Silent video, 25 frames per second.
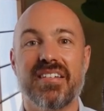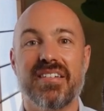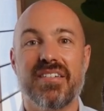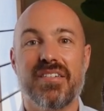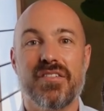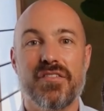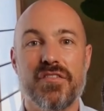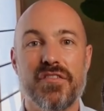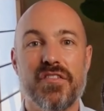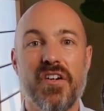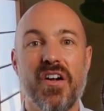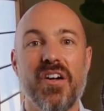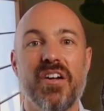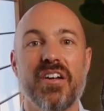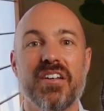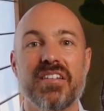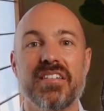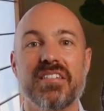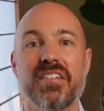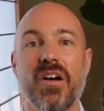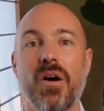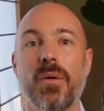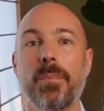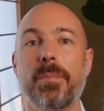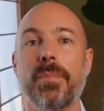First,
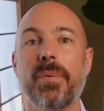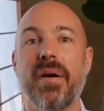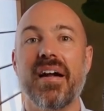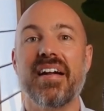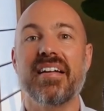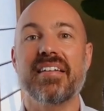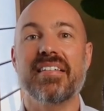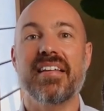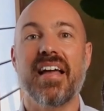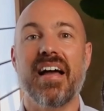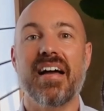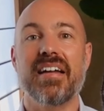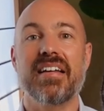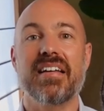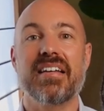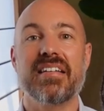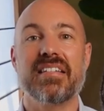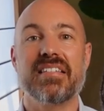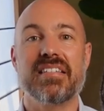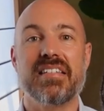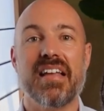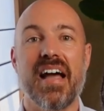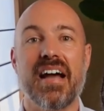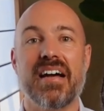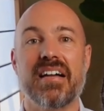I'll break down
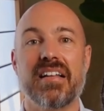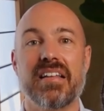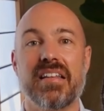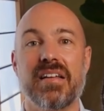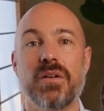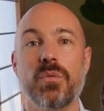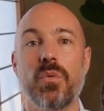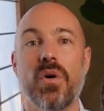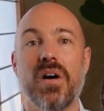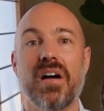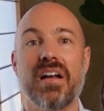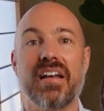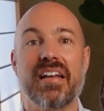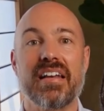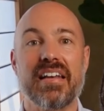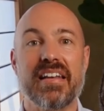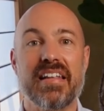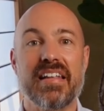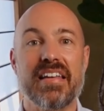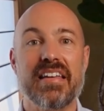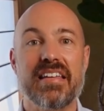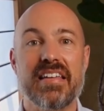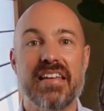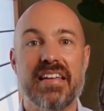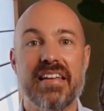exactly what
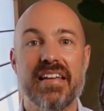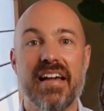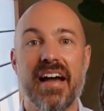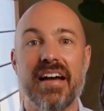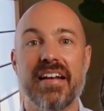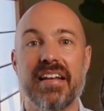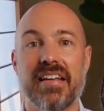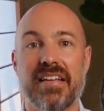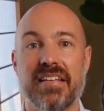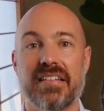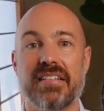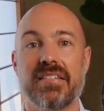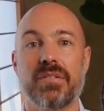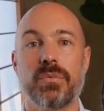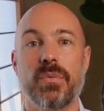leaky gut is